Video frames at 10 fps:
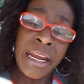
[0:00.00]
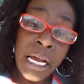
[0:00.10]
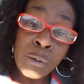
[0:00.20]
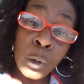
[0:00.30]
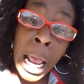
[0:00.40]

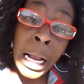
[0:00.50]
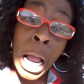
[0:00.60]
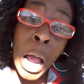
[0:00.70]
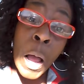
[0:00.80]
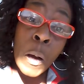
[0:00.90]
That's what I
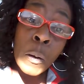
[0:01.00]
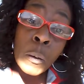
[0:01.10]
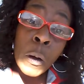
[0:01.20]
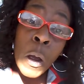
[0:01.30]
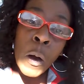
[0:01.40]

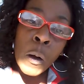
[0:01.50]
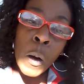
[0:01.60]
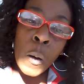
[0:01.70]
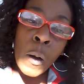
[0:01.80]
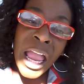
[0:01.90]
call
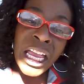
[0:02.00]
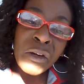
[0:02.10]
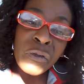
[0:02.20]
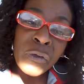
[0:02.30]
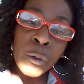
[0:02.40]

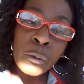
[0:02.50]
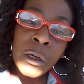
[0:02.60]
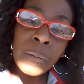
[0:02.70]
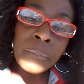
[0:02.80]
low-hanging fruit.